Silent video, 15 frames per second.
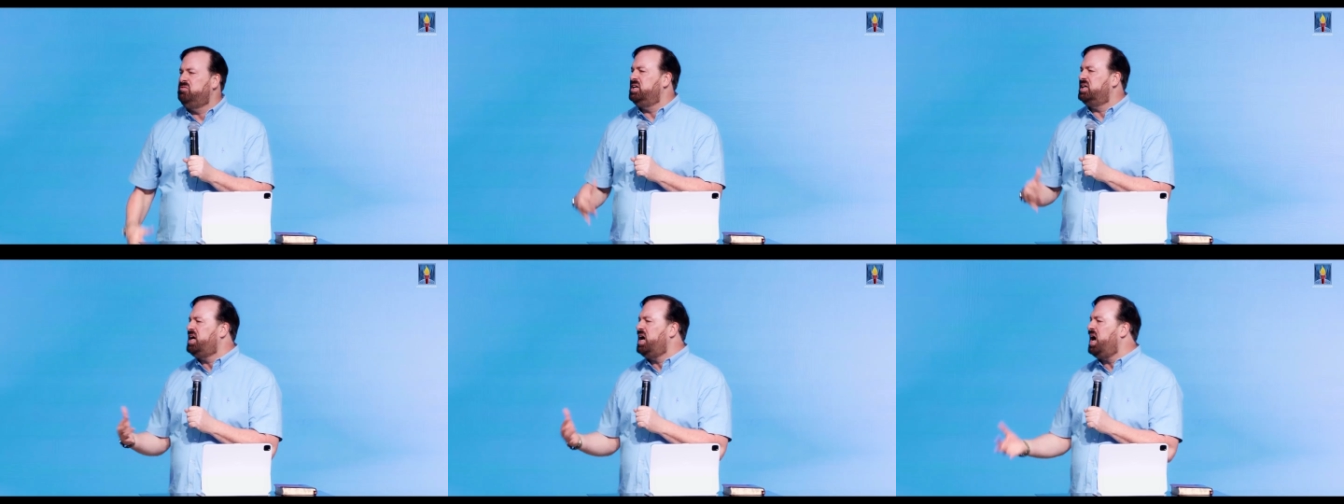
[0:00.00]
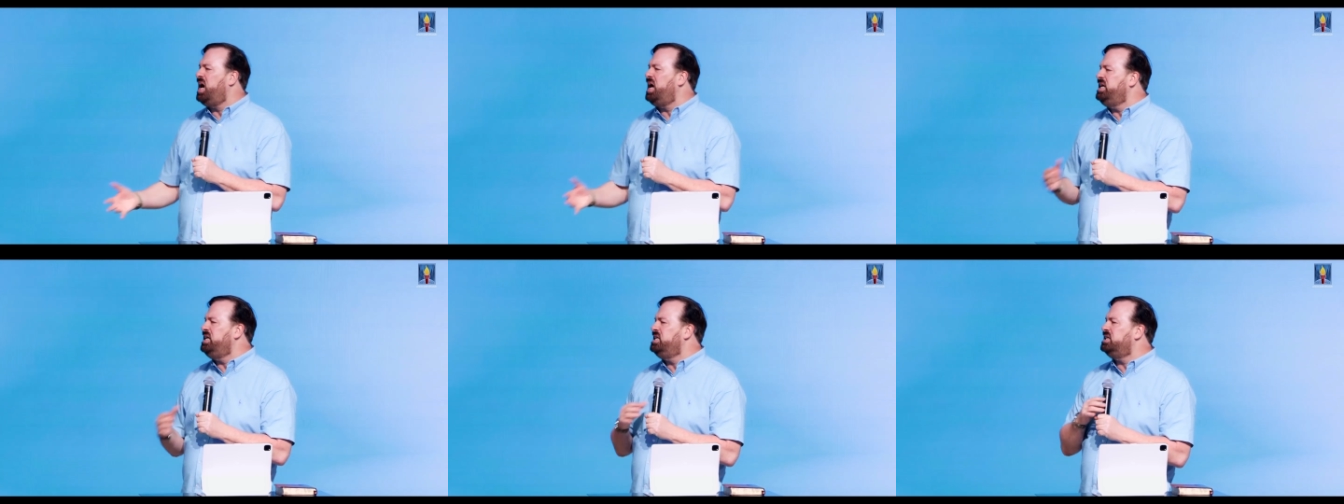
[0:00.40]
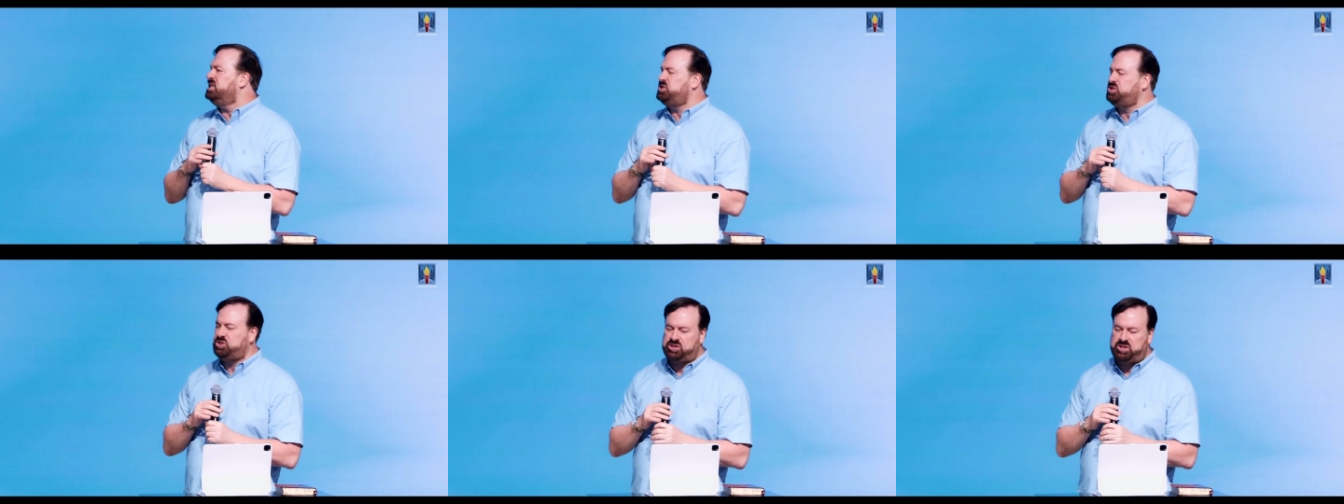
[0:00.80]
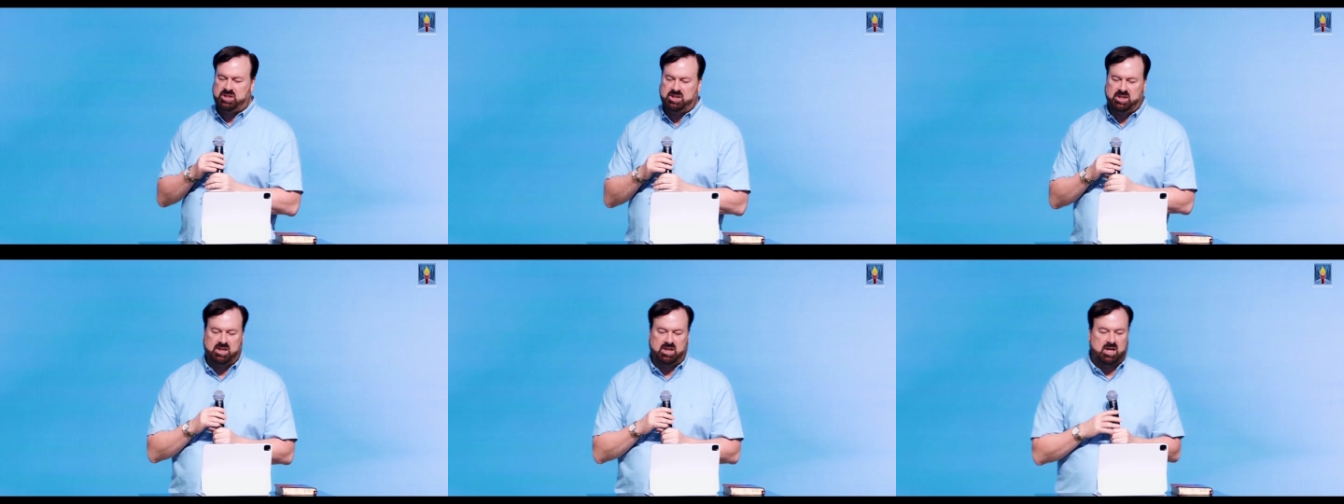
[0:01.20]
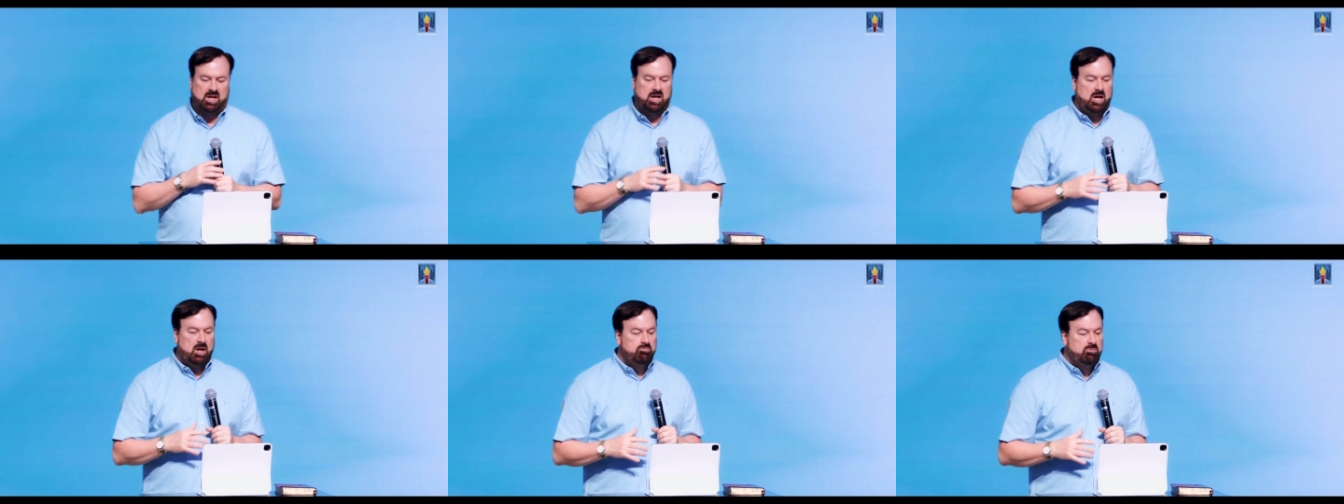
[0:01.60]
the kindest,
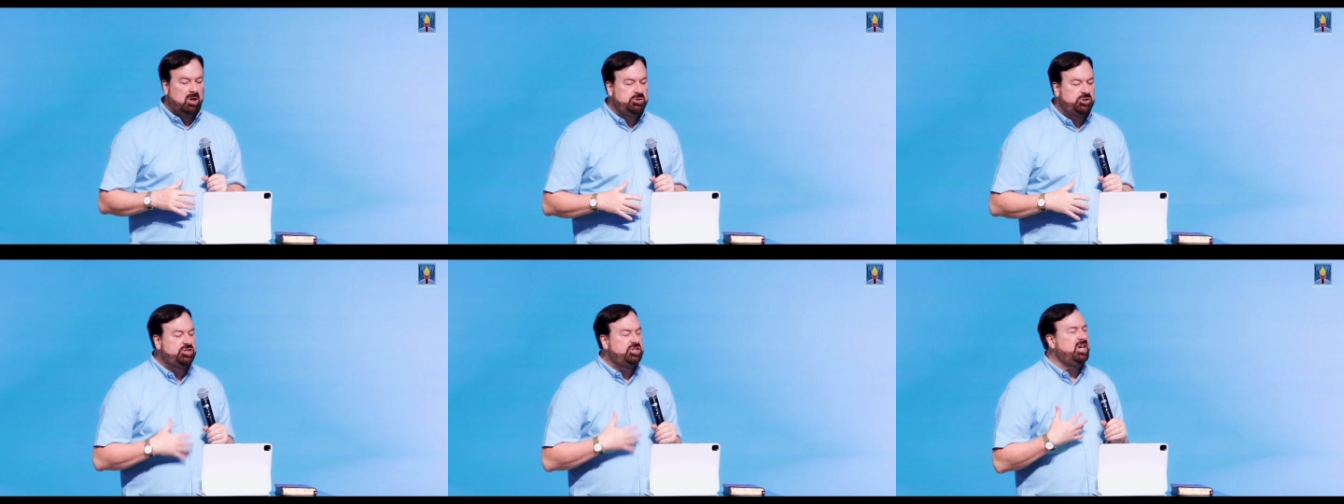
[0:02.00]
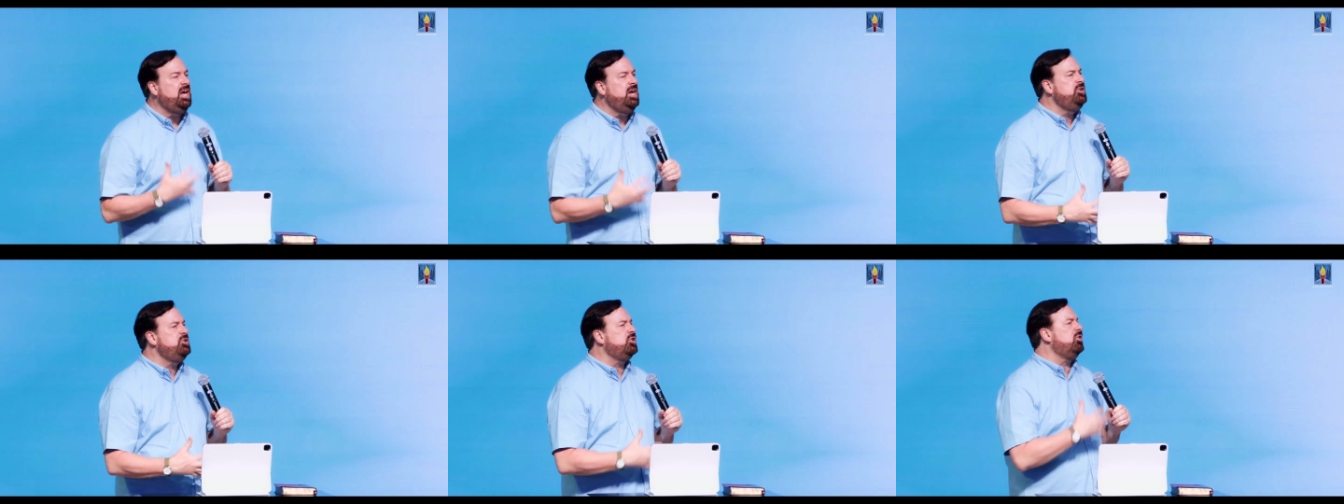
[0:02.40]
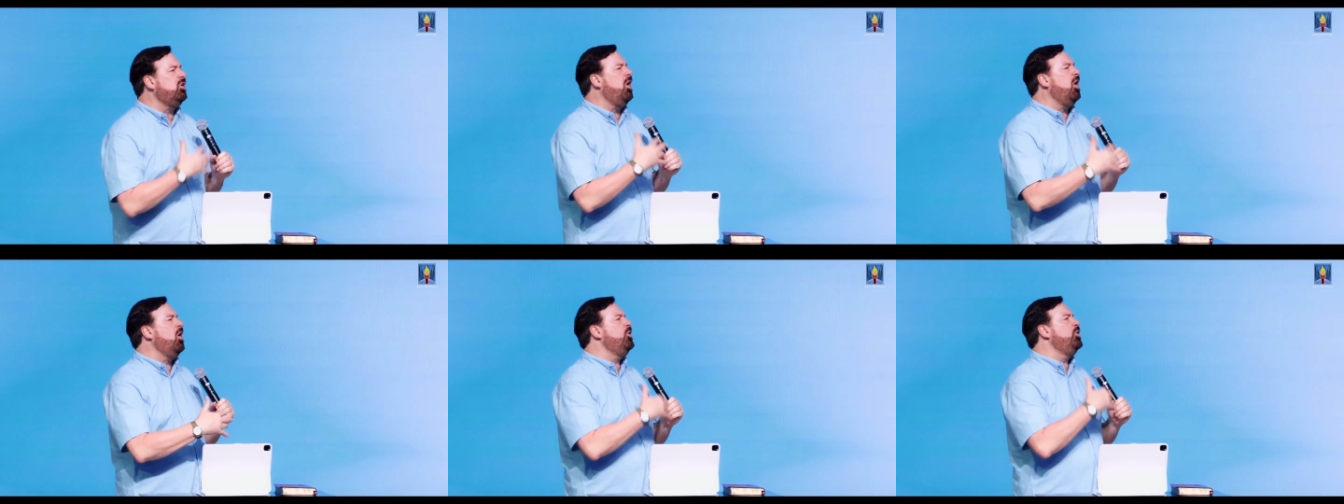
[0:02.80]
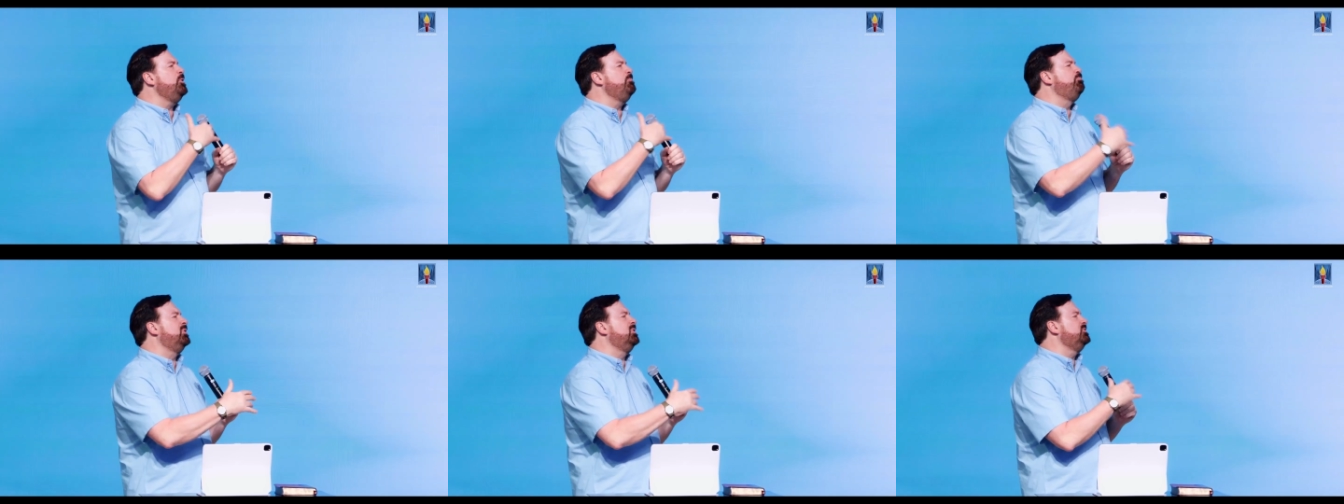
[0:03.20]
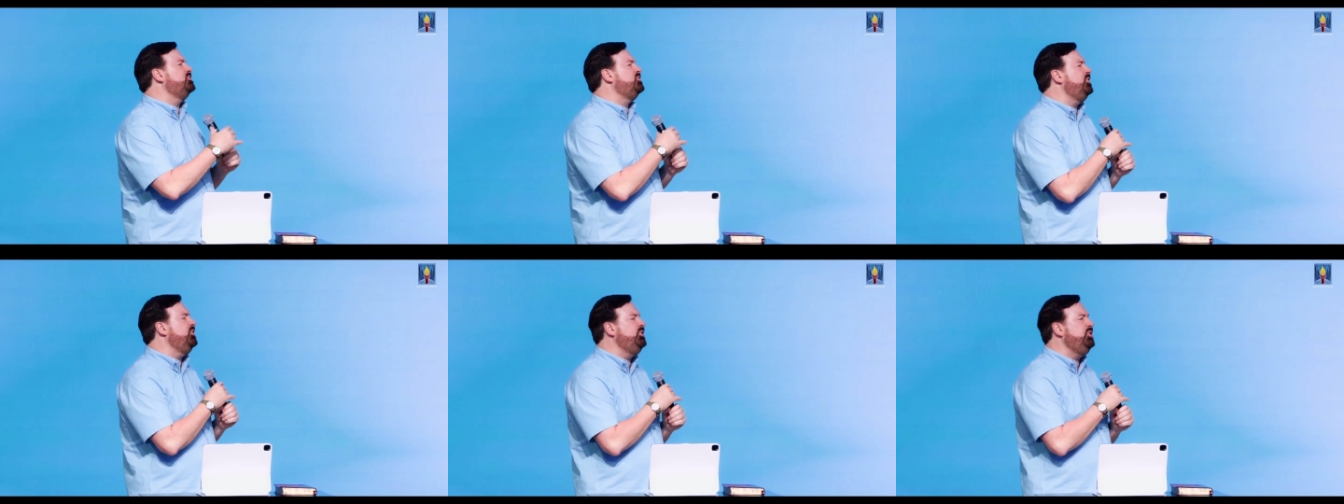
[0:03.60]
most tender-hearted
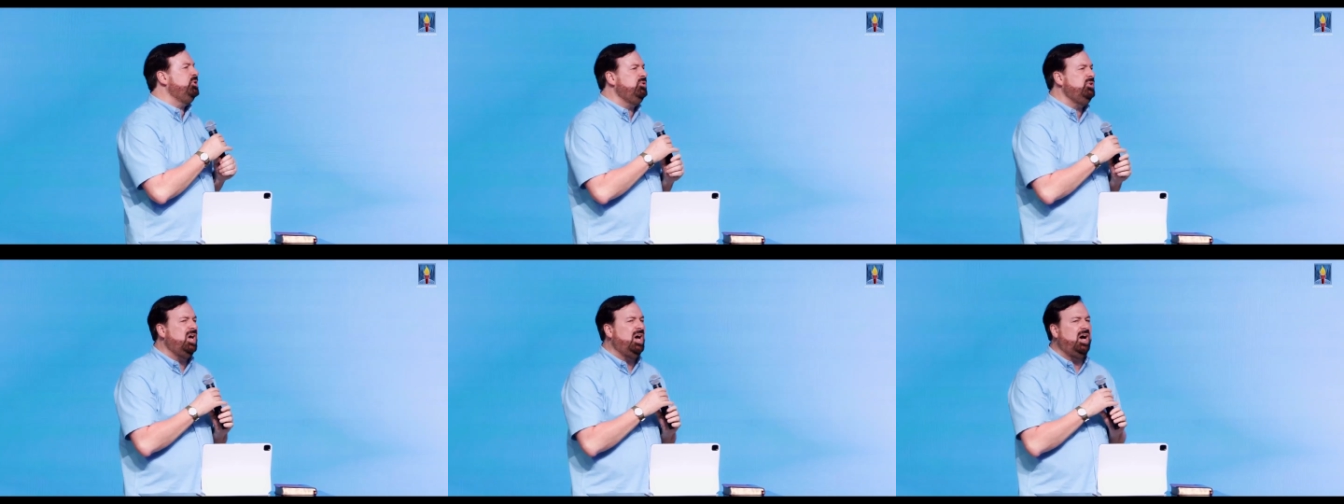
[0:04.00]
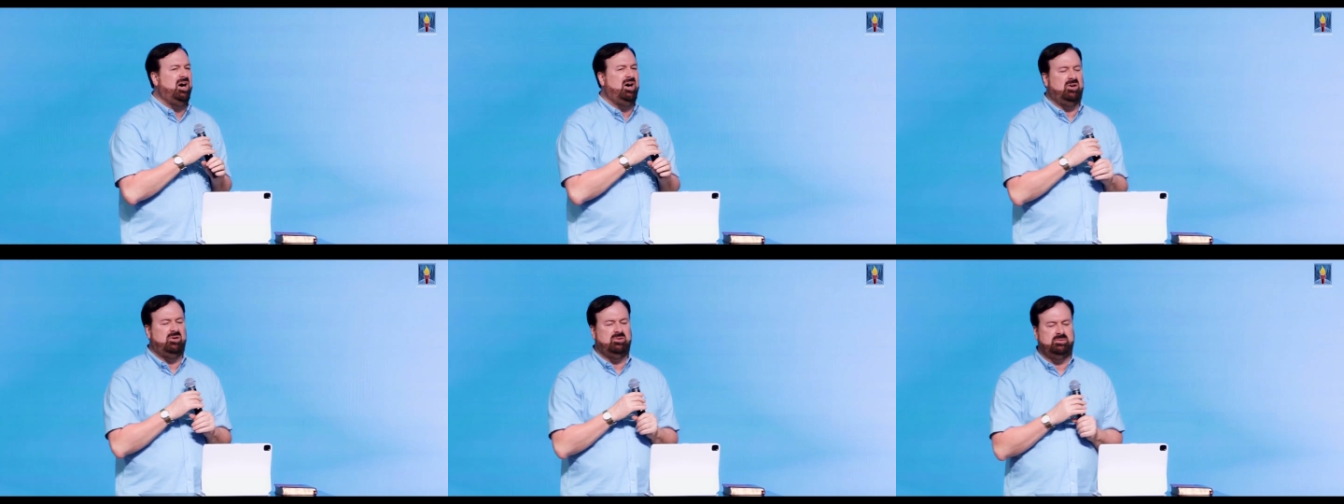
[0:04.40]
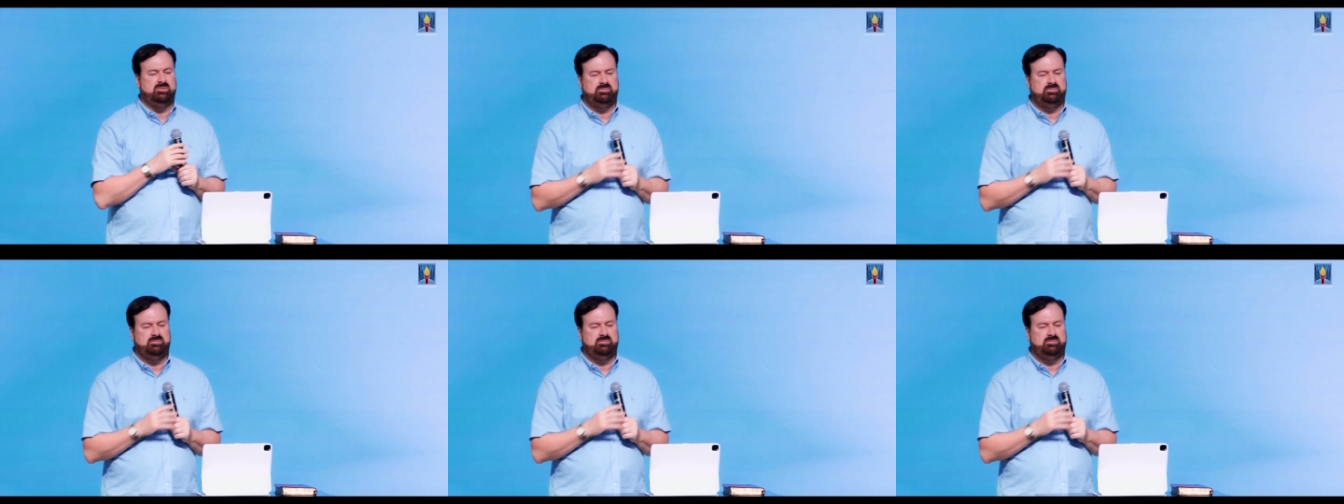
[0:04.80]
person you know.